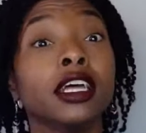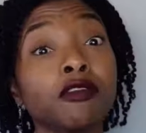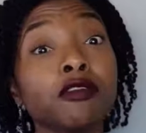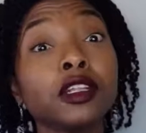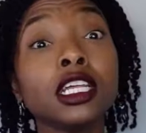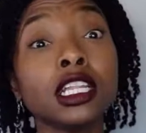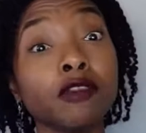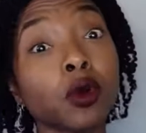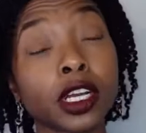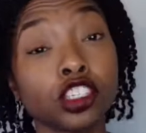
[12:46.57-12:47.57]
definitely
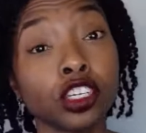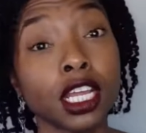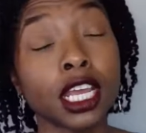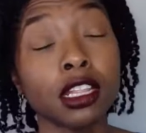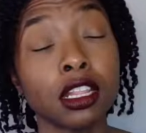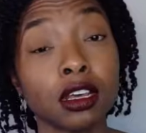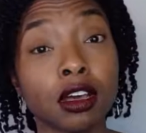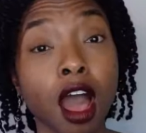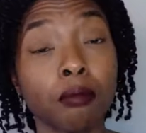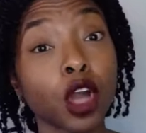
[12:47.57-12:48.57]
leave a question in
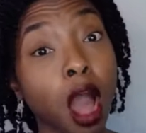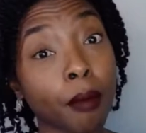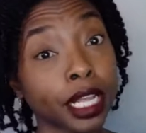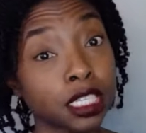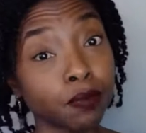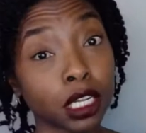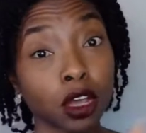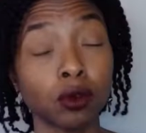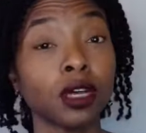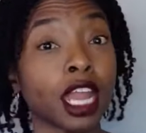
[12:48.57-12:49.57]
the comments
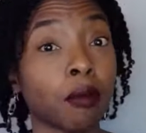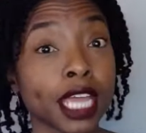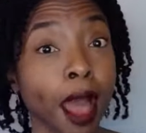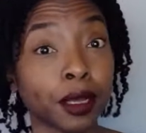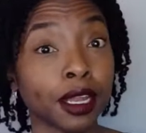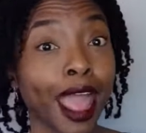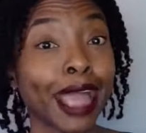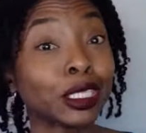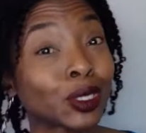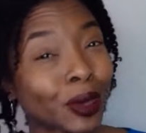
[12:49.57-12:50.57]
below, and I'll be happy
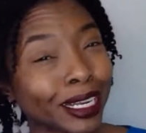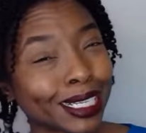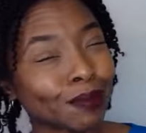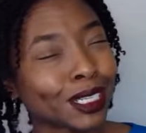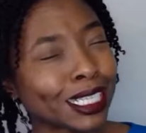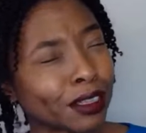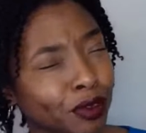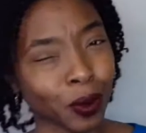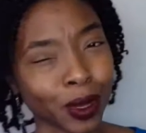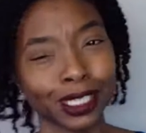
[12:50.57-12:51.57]
to answer any
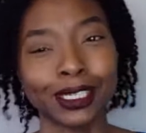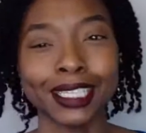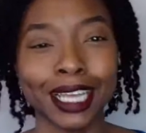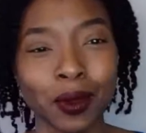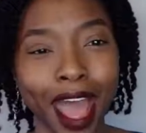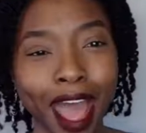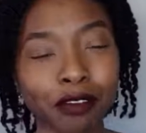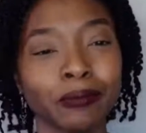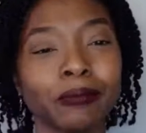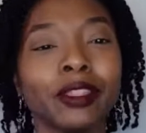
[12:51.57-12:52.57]
specific questions that you
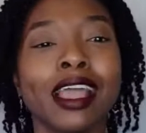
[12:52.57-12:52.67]
have.